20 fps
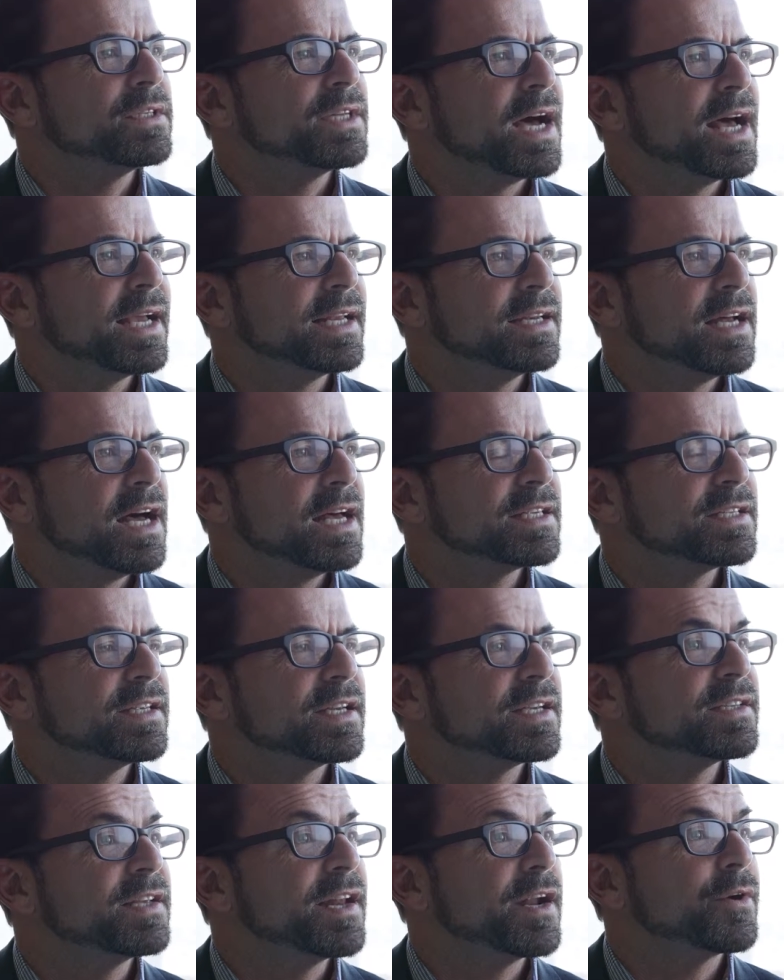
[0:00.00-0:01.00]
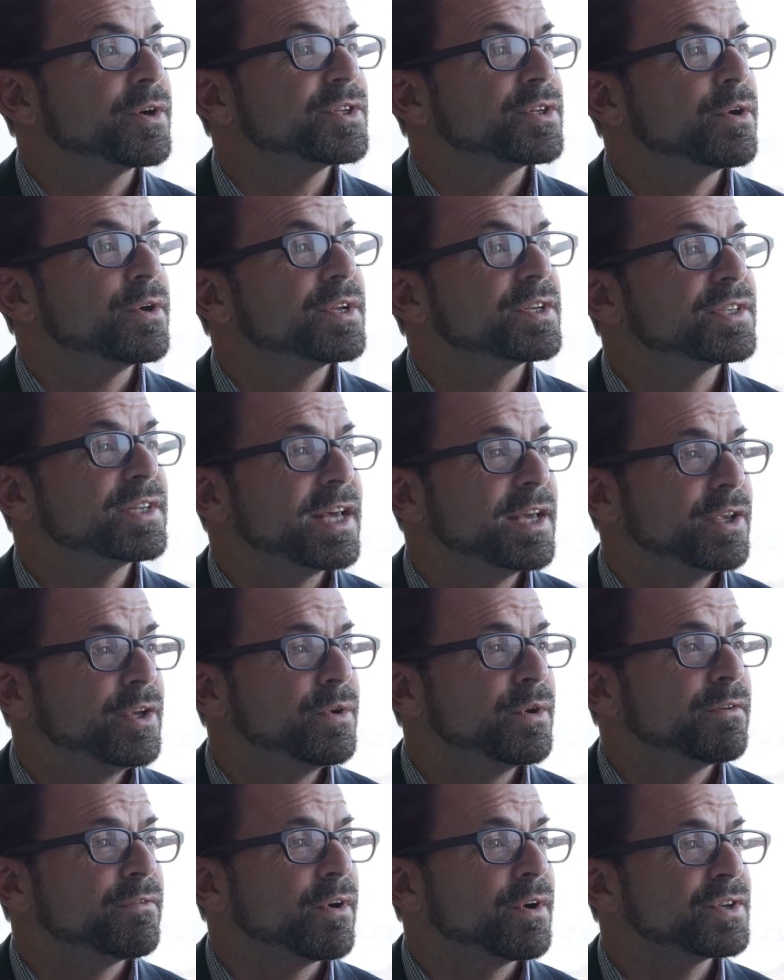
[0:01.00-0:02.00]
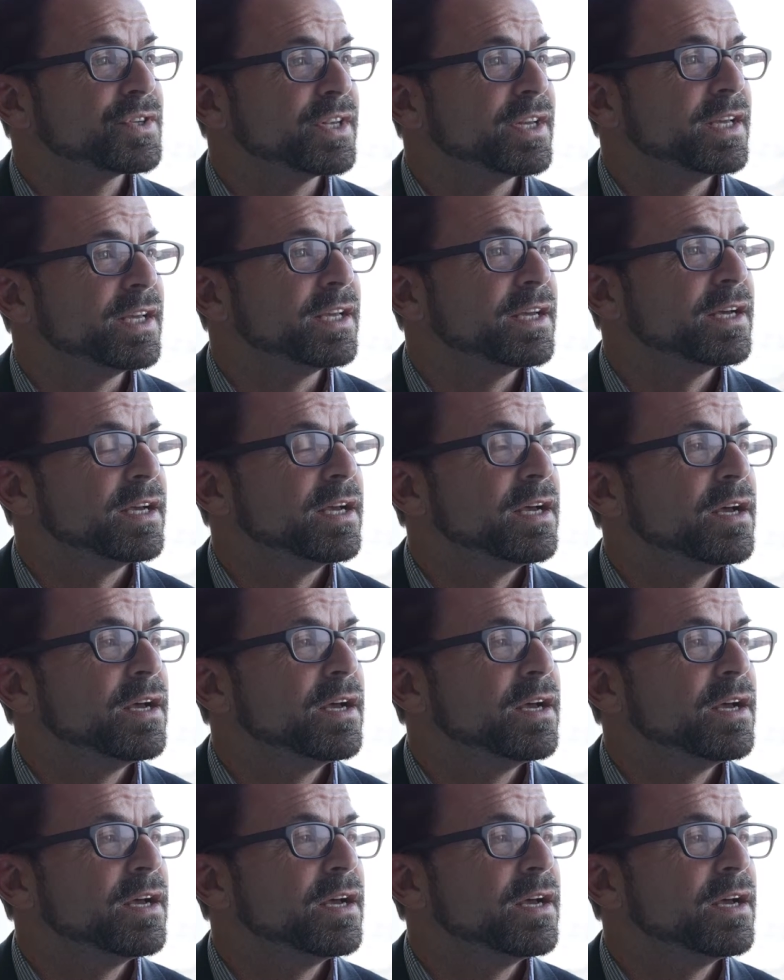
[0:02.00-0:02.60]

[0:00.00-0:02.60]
Diagnostics at Arizona State University.